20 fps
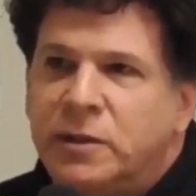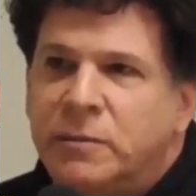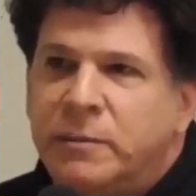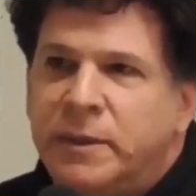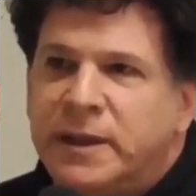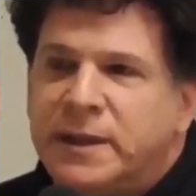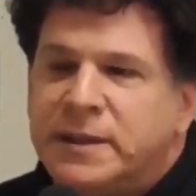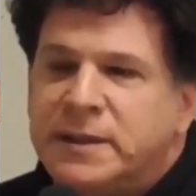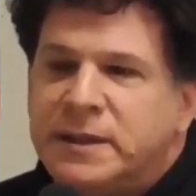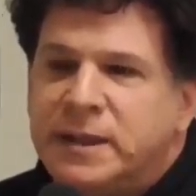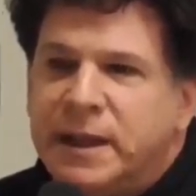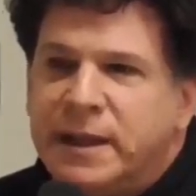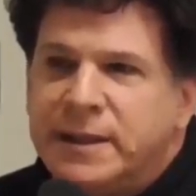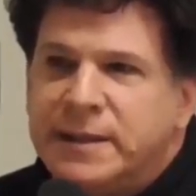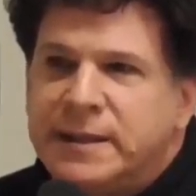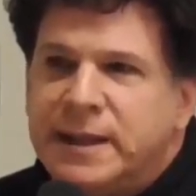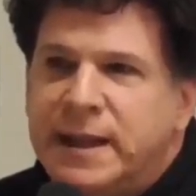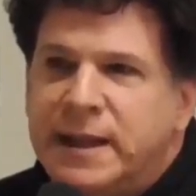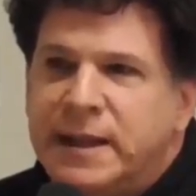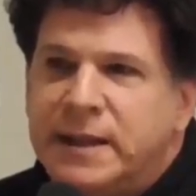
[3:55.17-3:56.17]
because
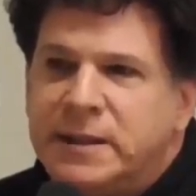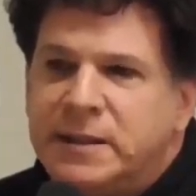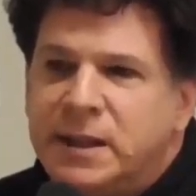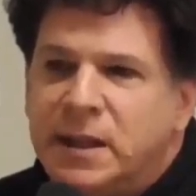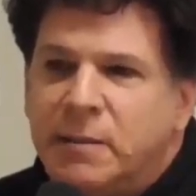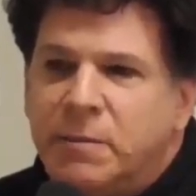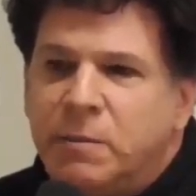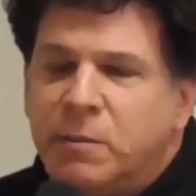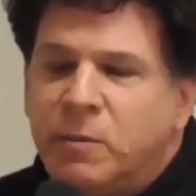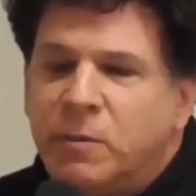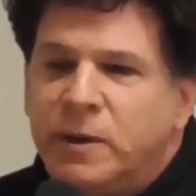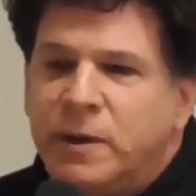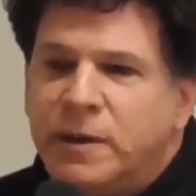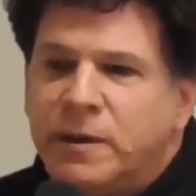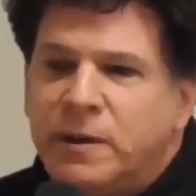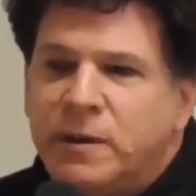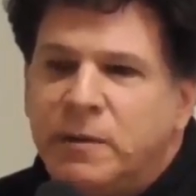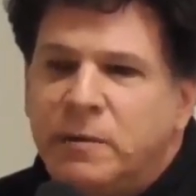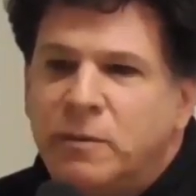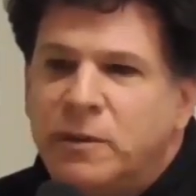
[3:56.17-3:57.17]
nice ends up
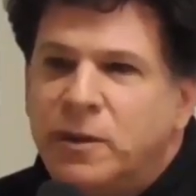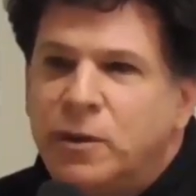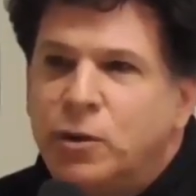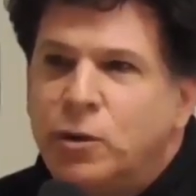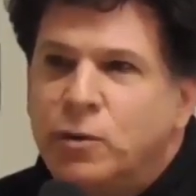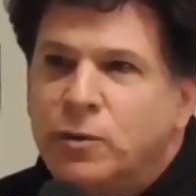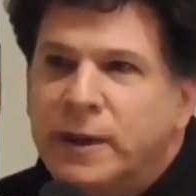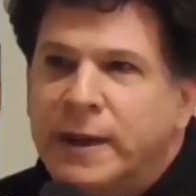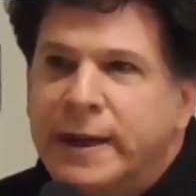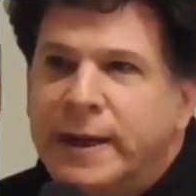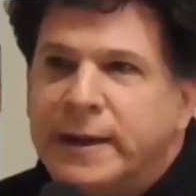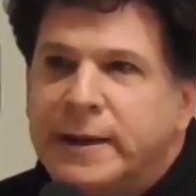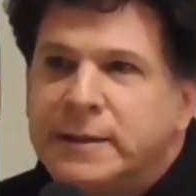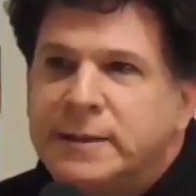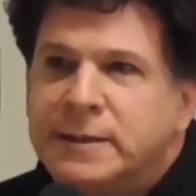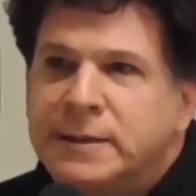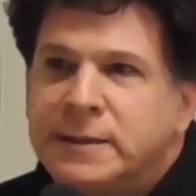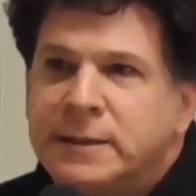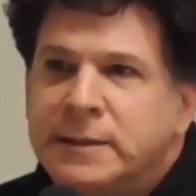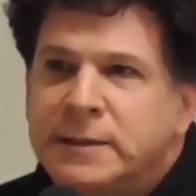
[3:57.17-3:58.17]
with
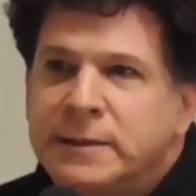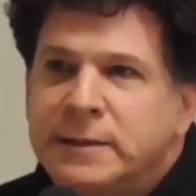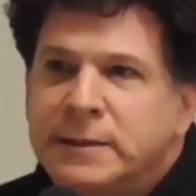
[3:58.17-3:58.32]
gulags.